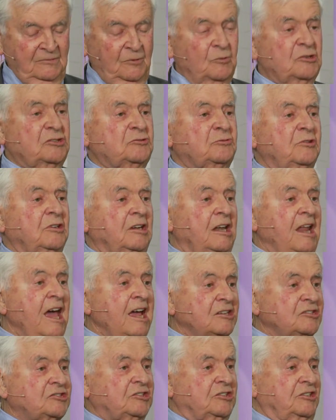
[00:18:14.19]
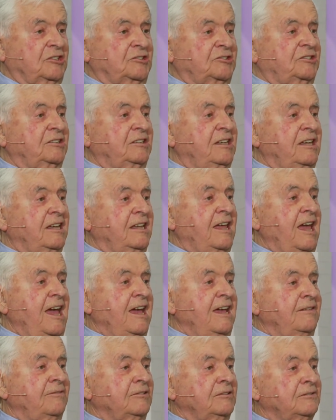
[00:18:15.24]
which were lectures that he
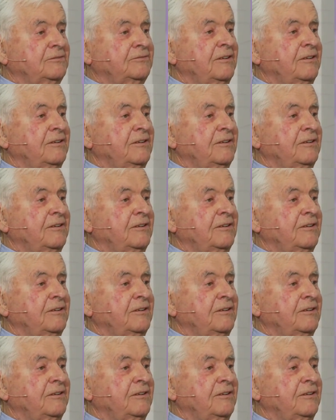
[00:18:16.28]
gave in